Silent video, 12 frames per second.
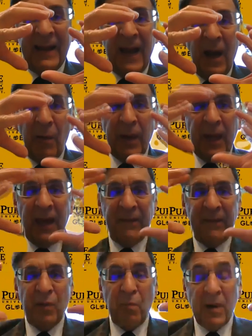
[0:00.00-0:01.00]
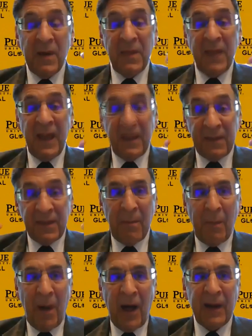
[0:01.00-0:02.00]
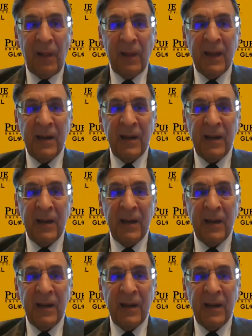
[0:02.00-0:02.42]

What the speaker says: now we have to rethink the model in